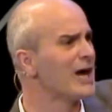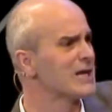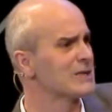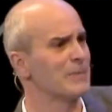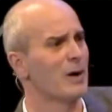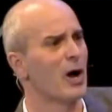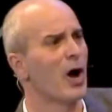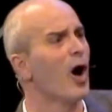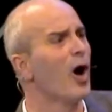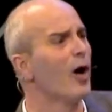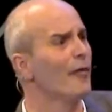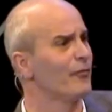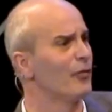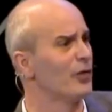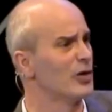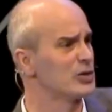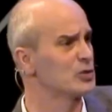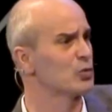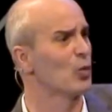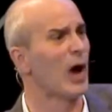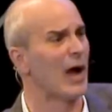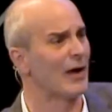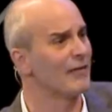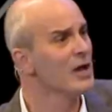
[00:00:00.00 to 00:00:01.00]
Mahal for his
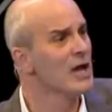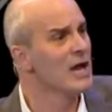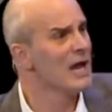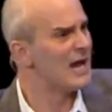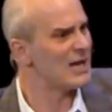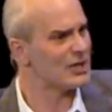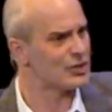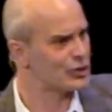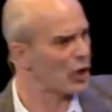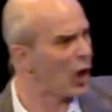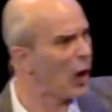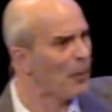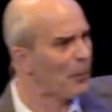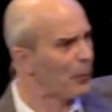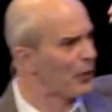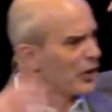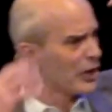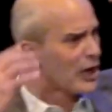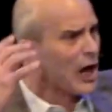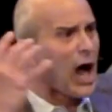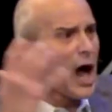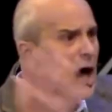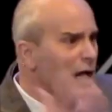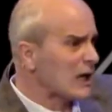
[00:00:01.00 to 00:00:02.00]
wife. He's so
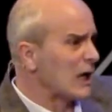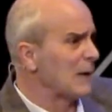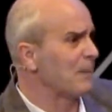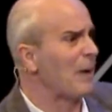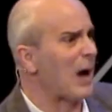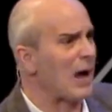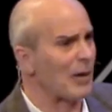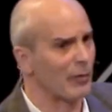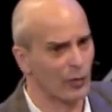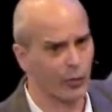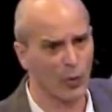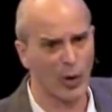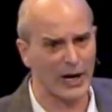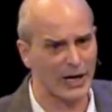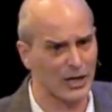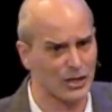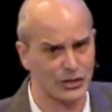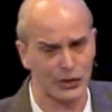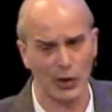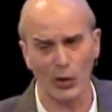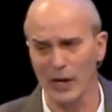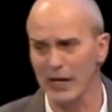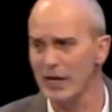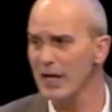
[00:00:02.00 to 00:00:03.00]
preoccupied with what he's
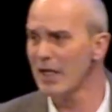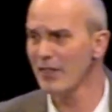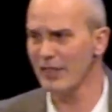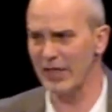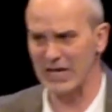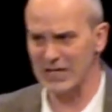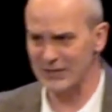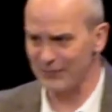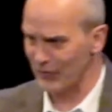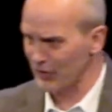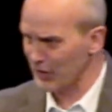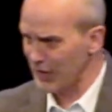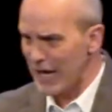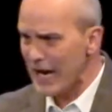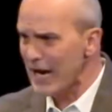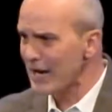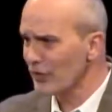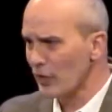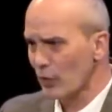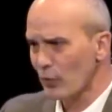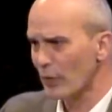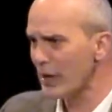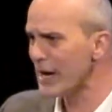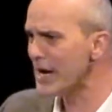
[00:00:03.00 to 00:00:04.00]
doing that he's forgetting
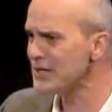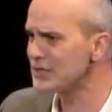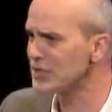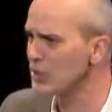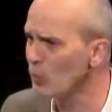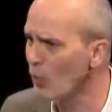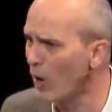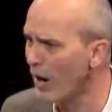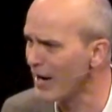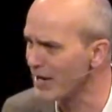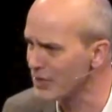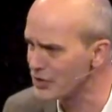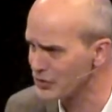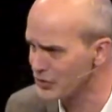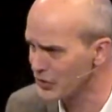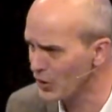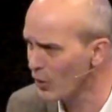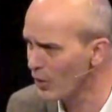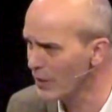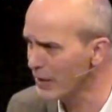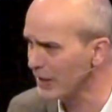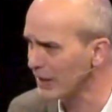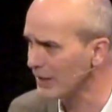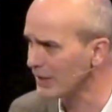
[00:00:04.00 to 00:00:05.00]
the reason why he's
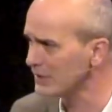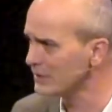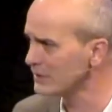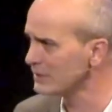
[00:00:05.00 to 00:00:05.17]
doing it.